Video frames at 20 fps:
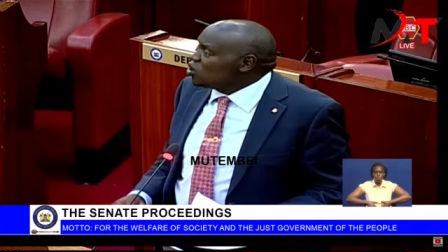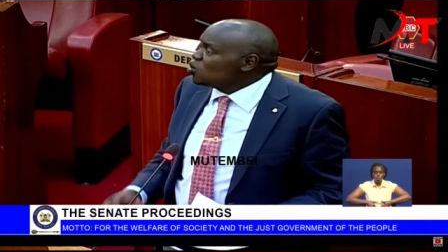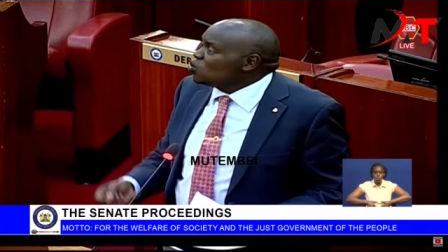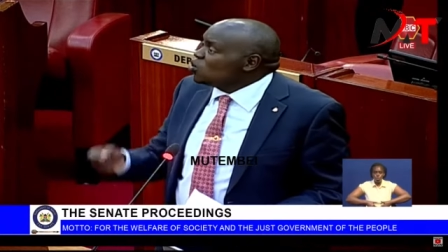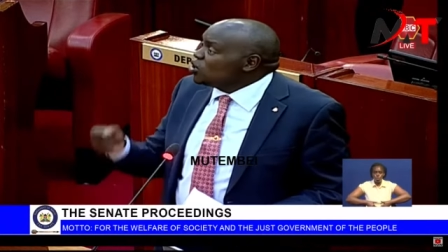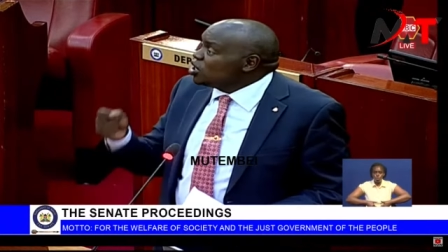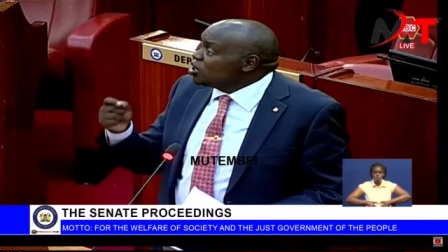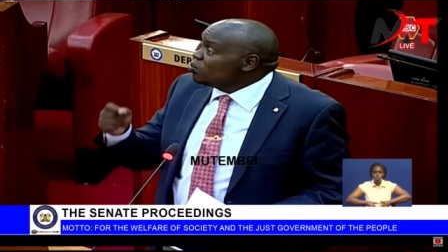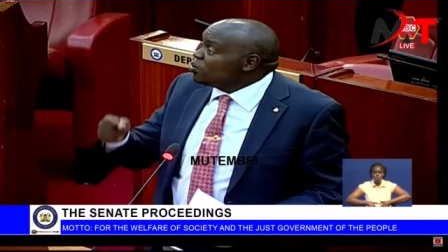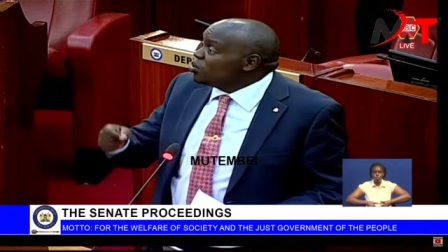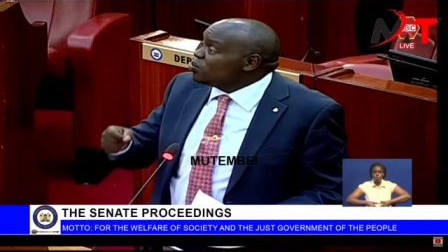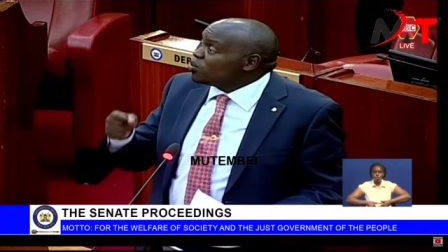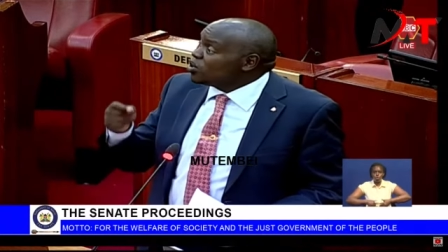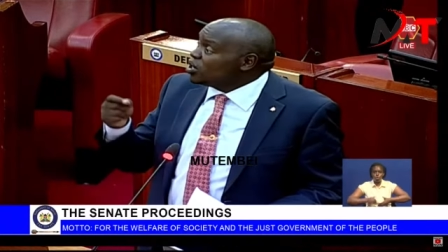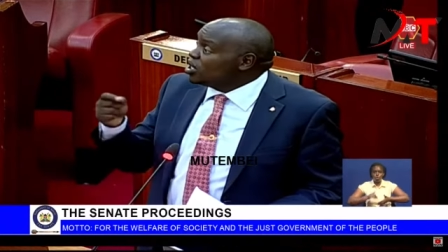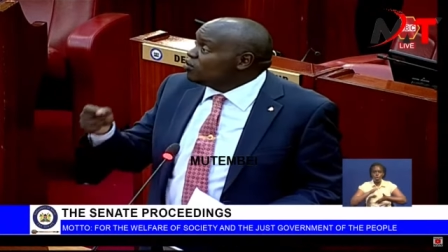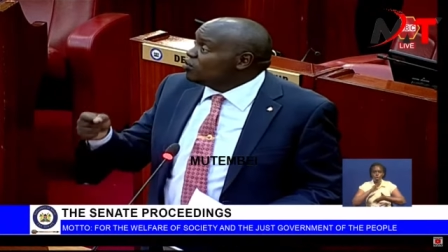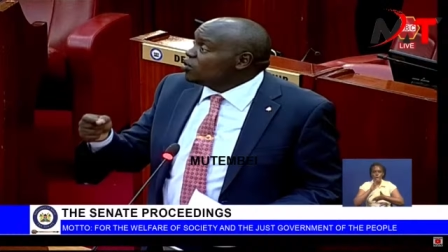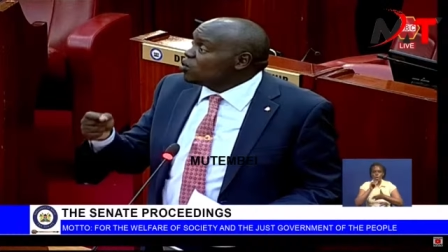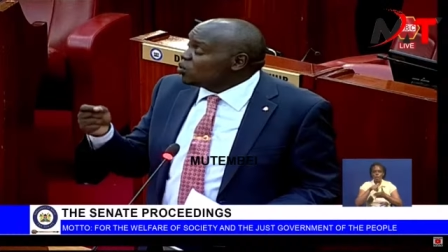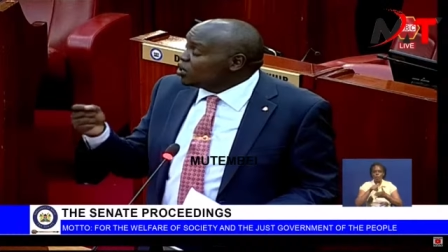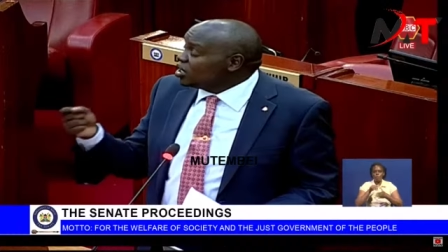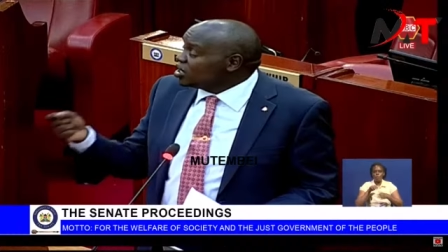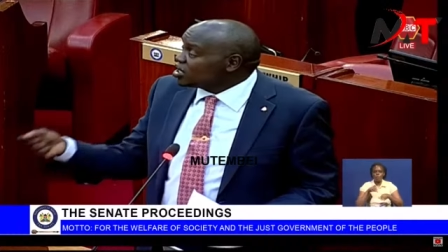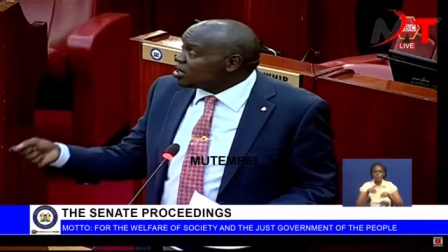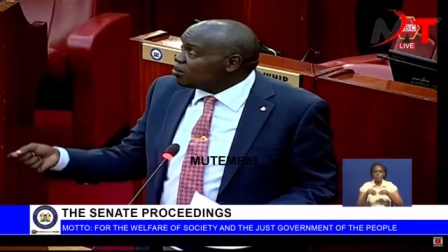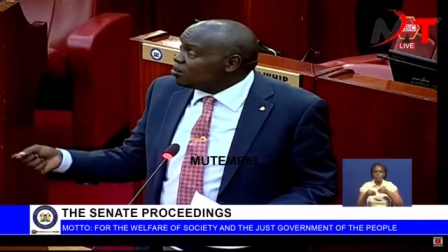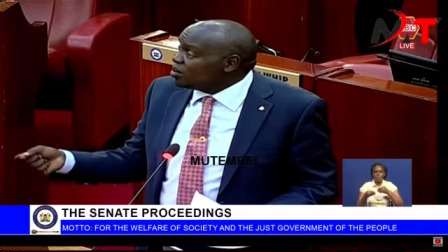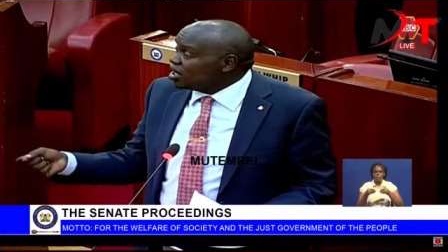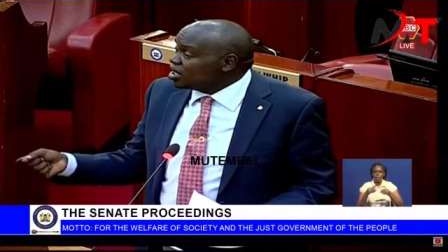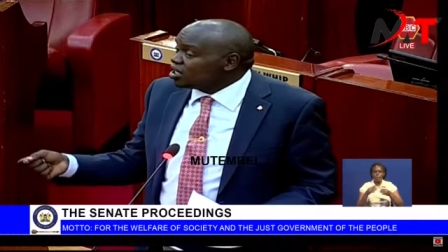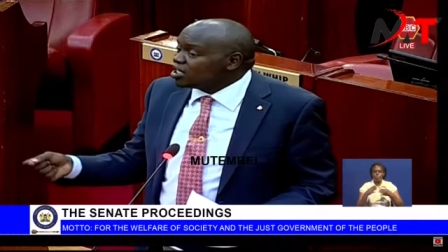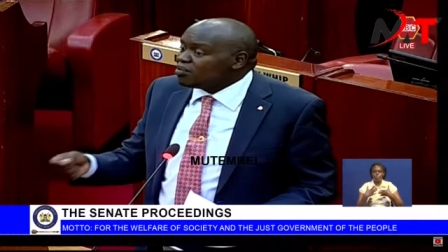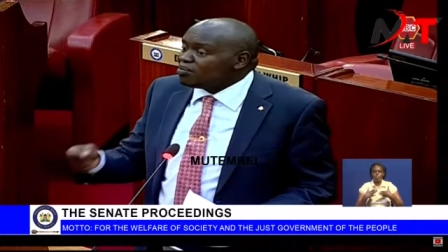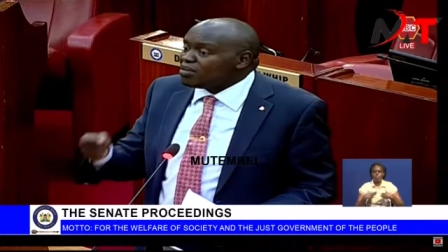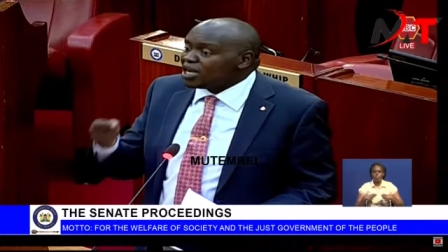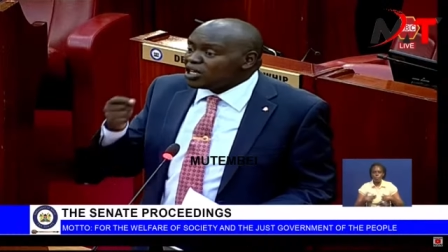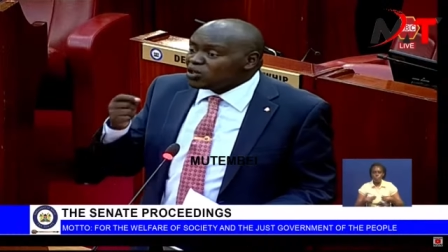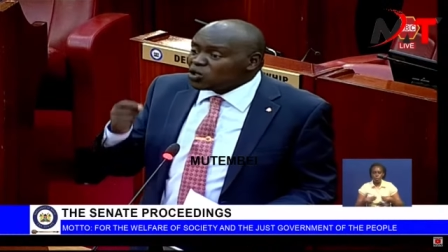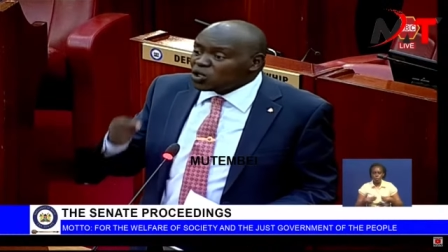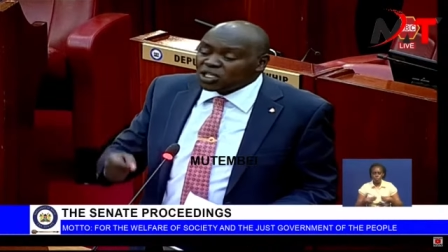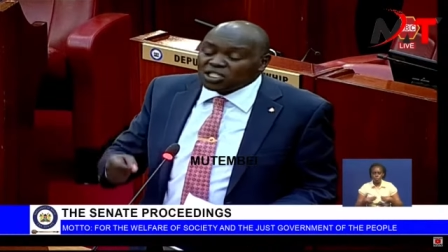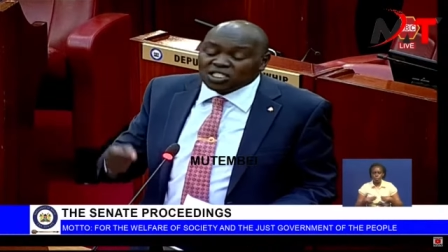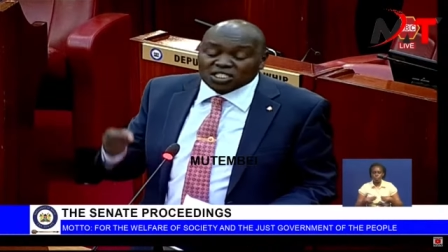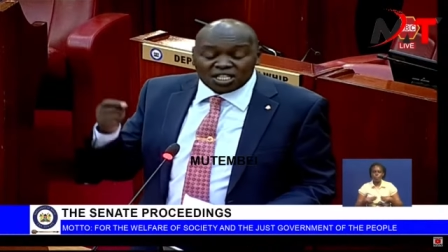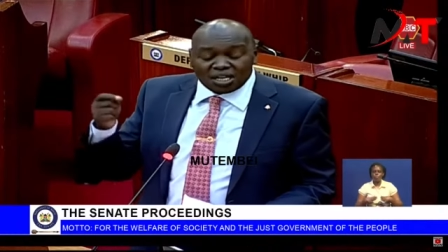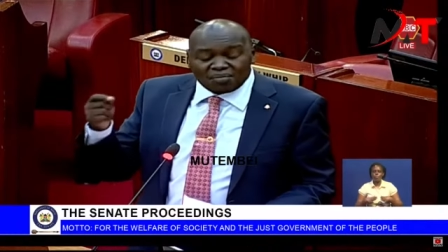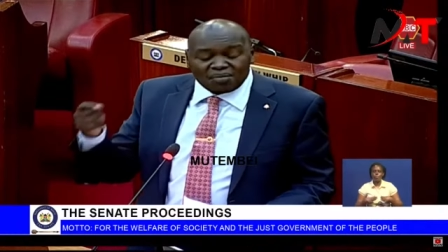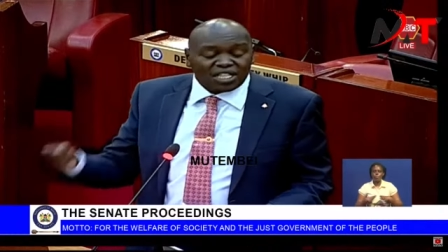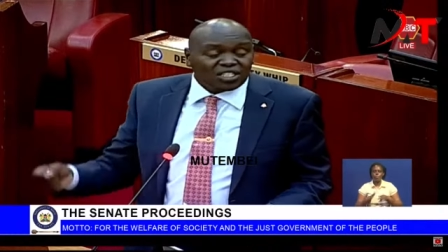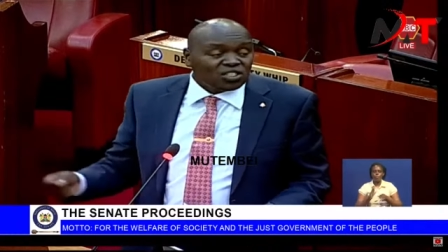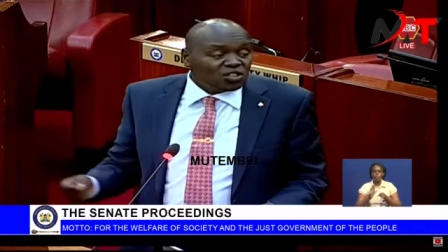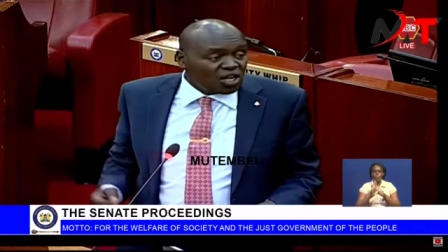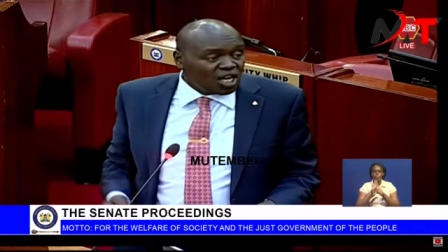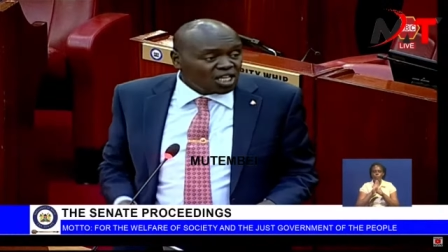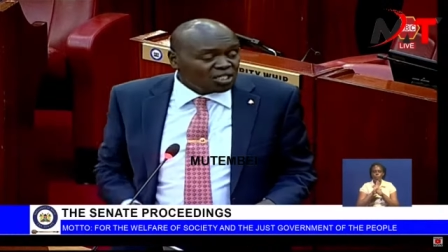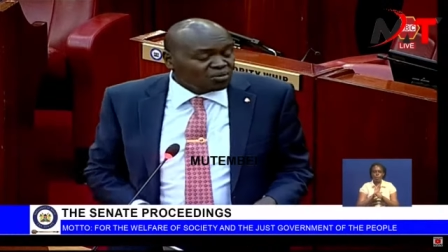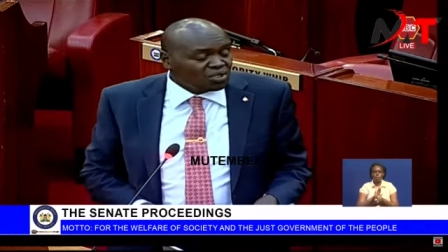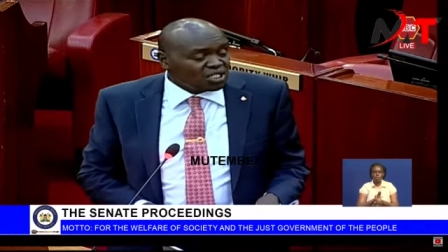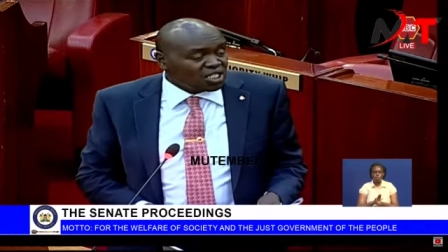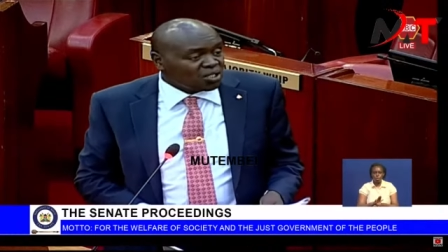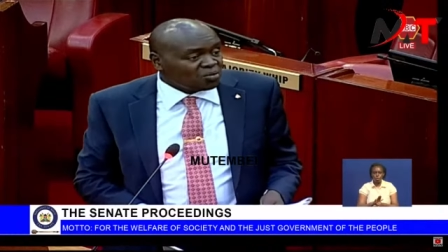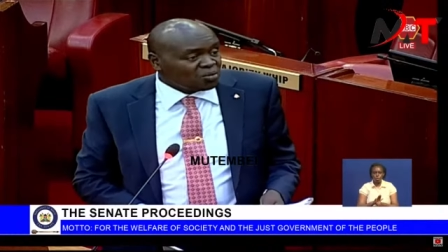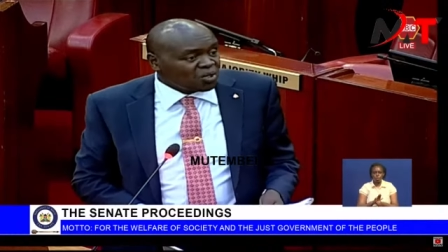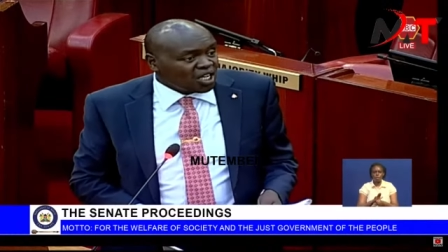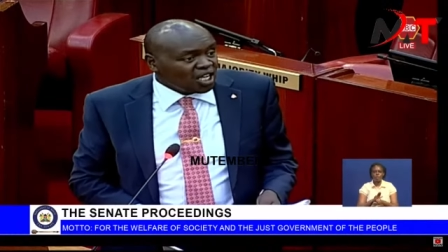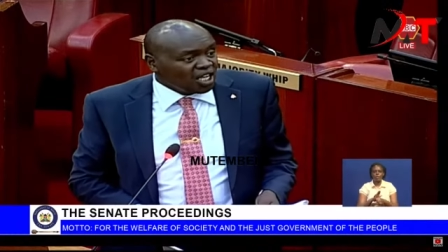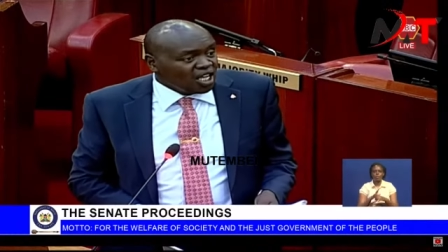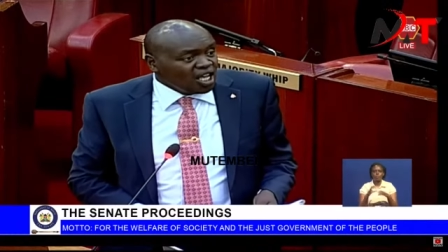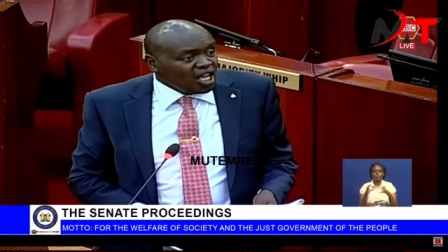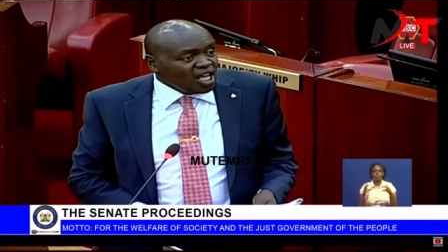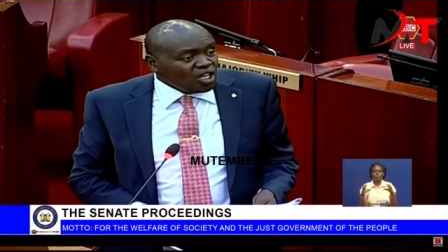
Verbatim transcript: including people living with disability, minorities and marginalized, Mr. Speaker.